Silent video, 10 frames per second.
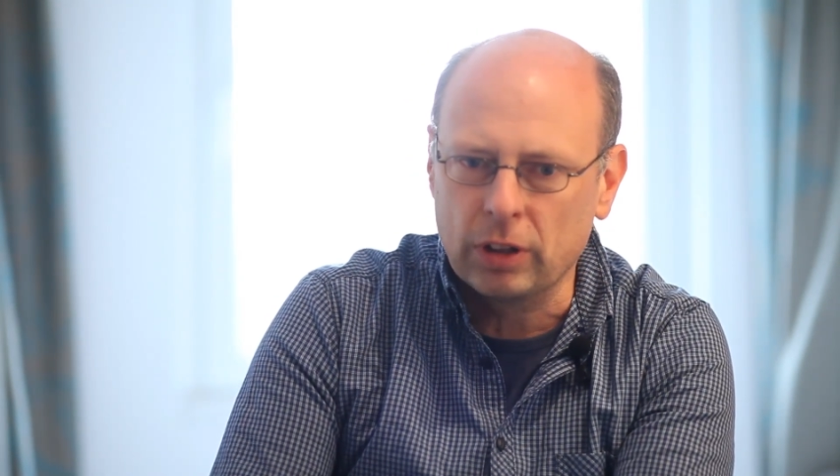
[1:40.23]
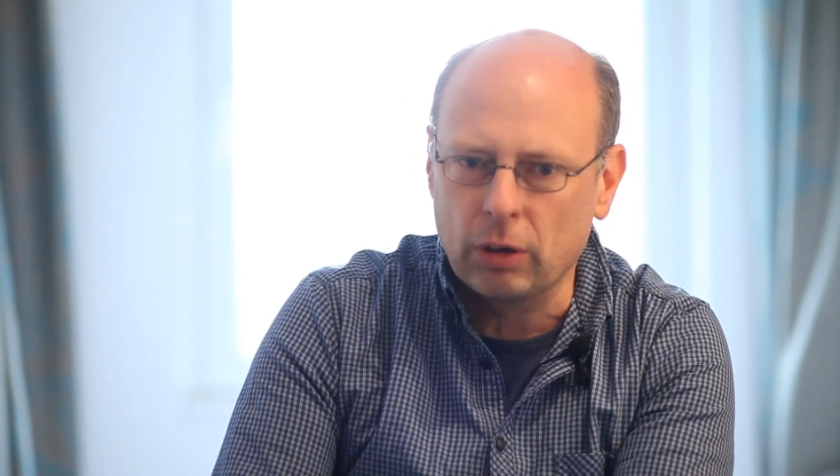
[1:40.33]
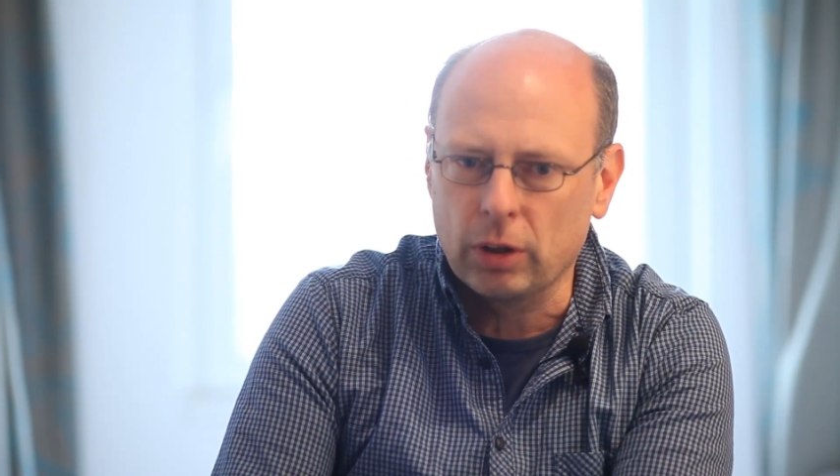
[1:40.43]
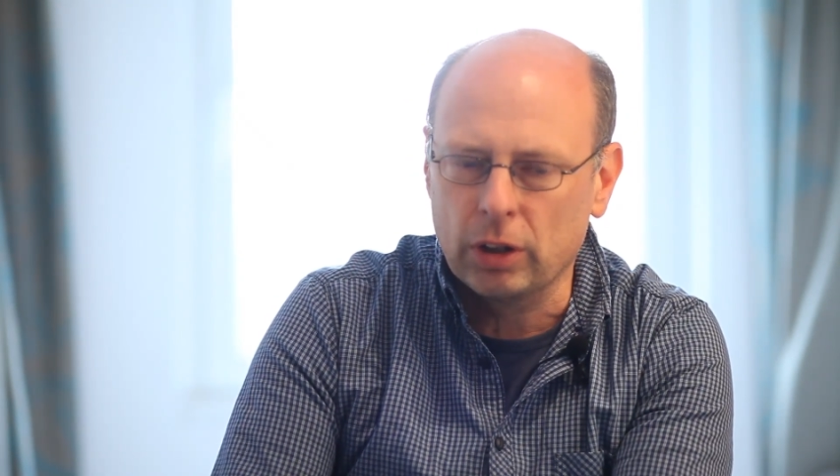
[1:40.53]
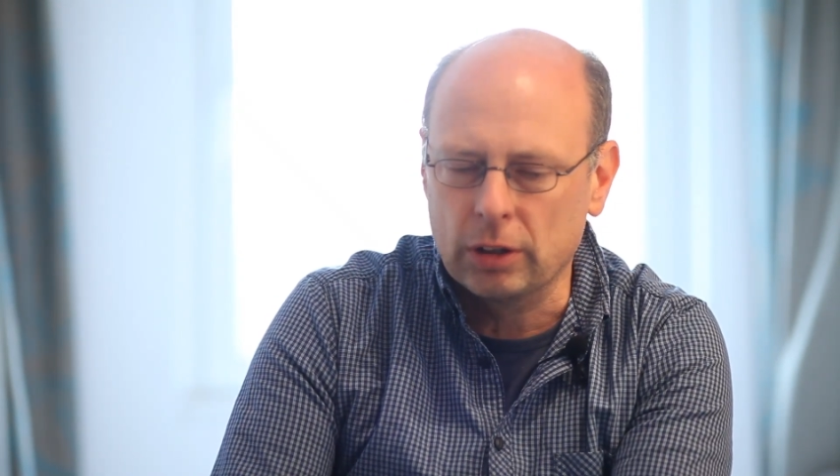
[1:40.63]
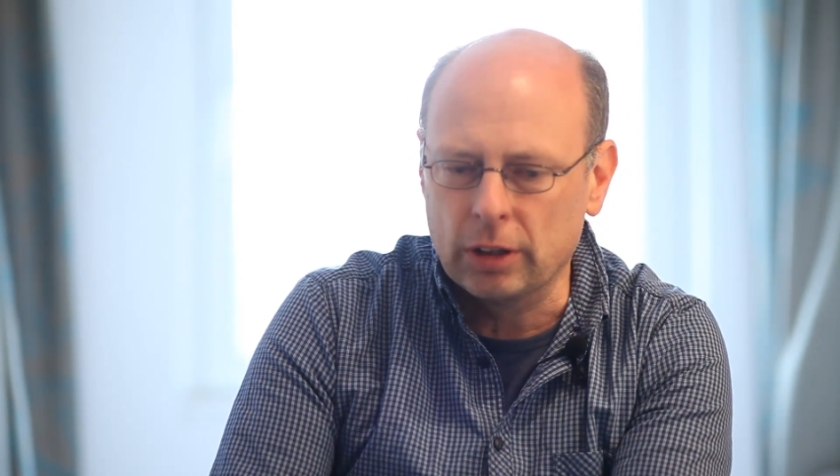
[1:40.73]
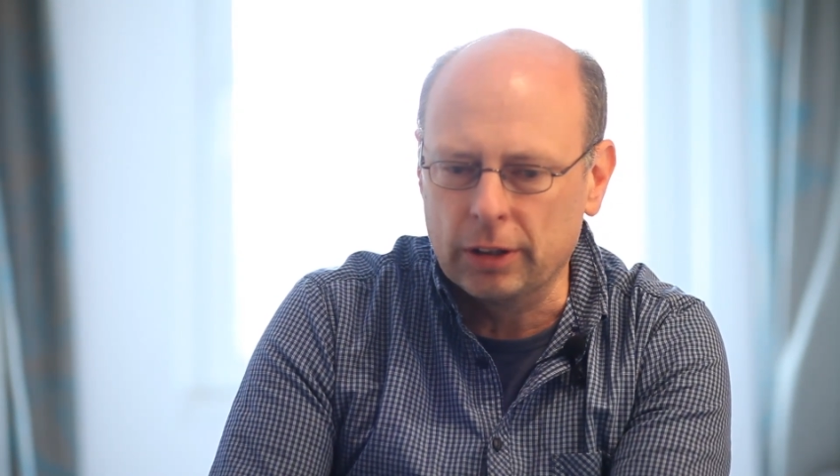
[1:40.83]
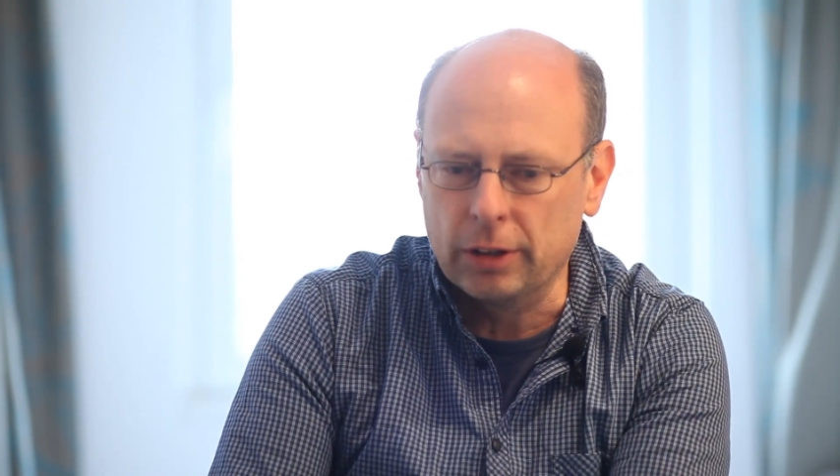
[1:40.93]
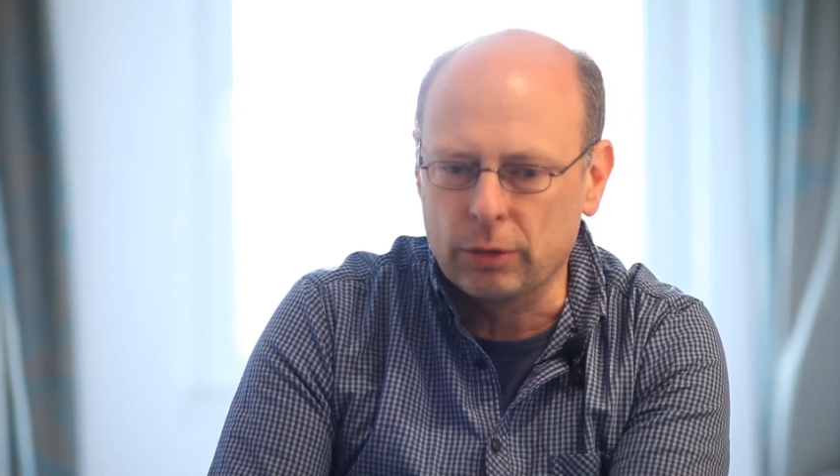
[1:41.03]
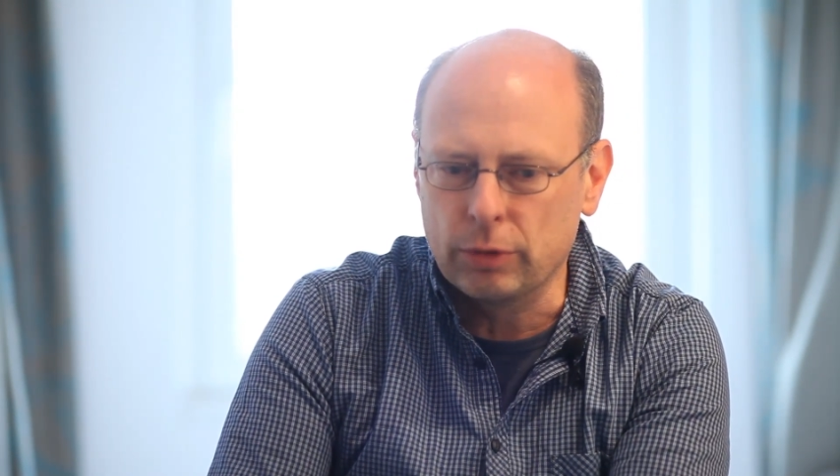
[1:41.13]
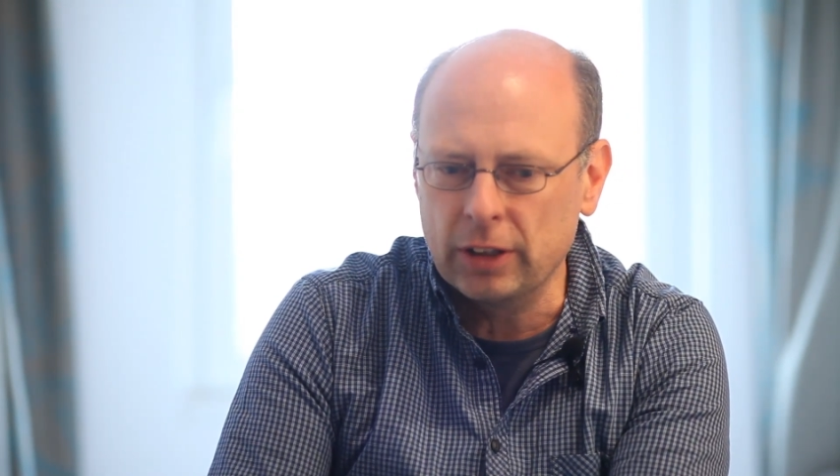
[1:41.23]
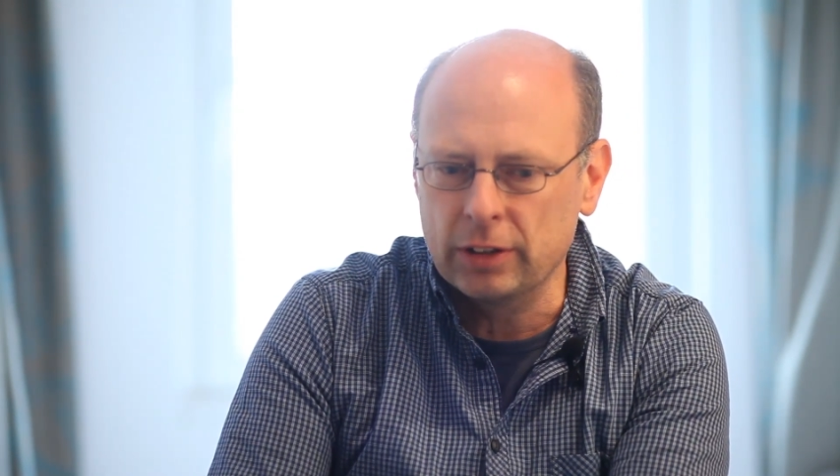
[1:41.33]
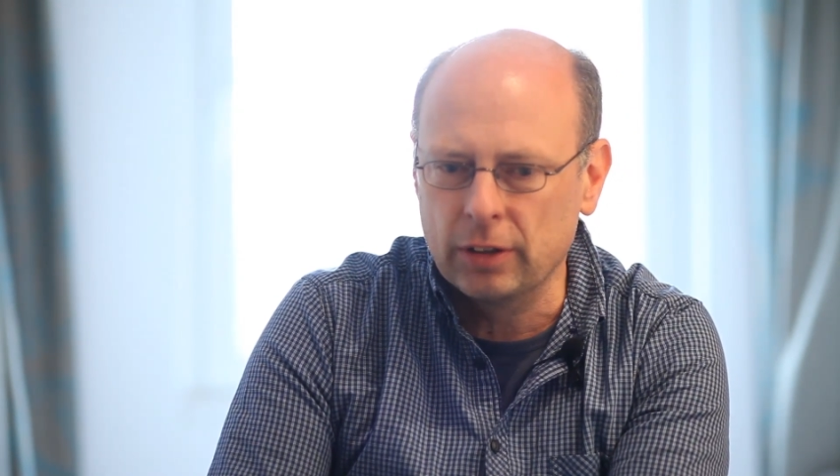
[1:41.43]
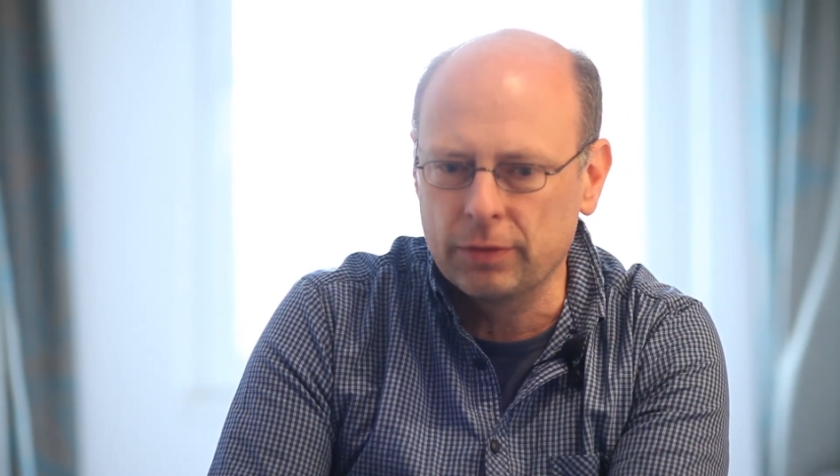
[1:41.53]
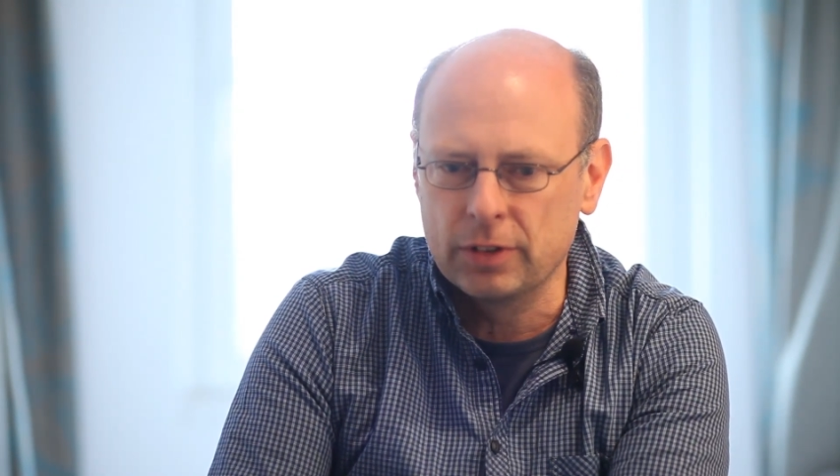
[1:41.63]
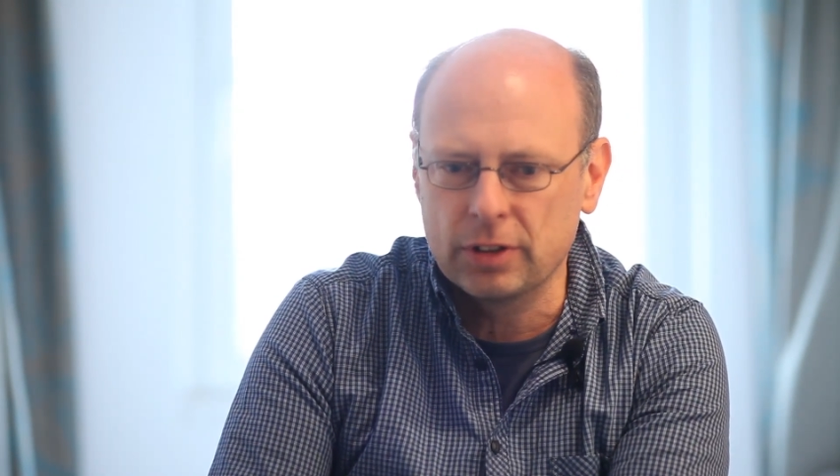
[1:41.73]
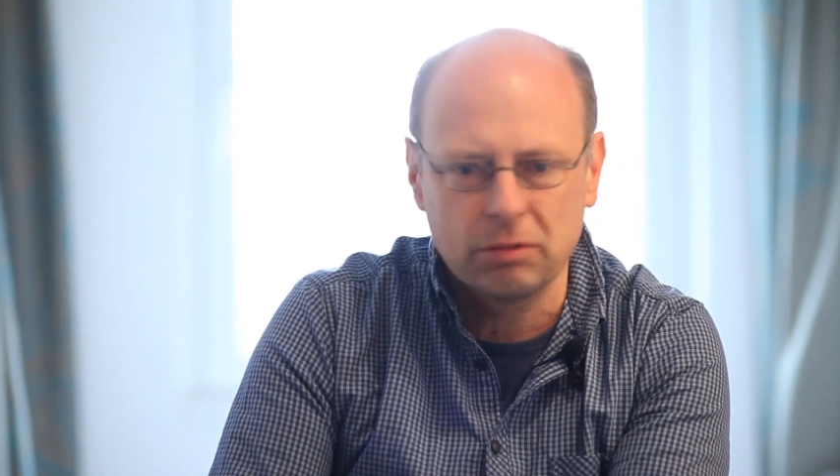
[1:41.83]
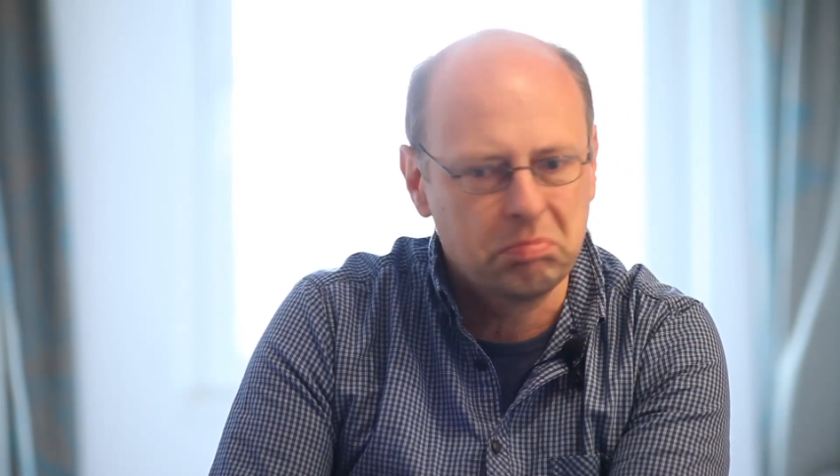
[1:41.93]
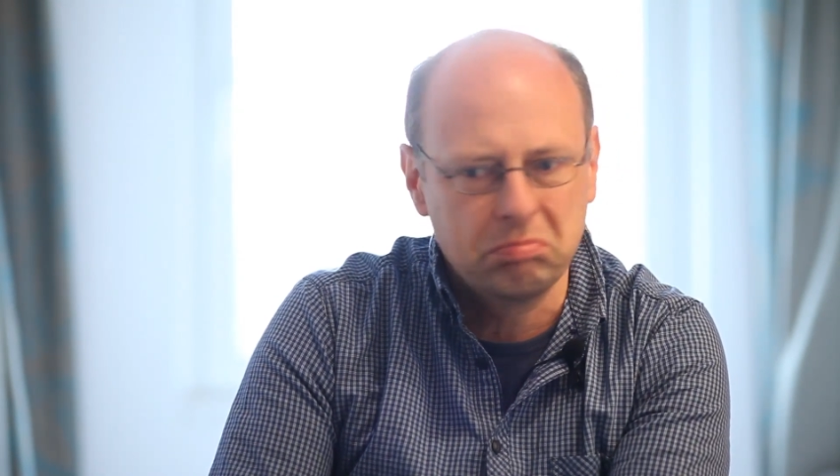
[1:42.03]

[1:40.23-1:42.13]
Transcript: our relatives.